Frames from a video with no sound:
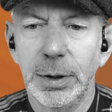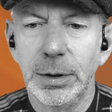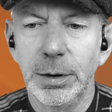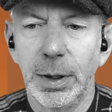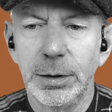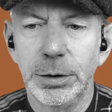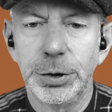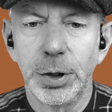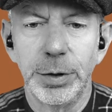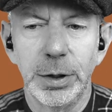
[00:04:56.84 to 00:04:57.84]
and
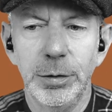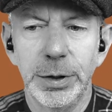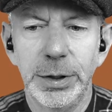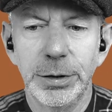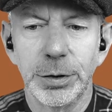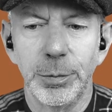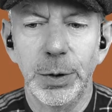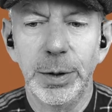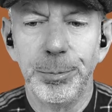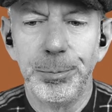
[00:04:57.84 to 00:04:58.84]
shove it over here
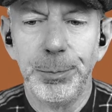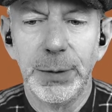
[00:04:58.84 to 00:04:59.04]
somewhere,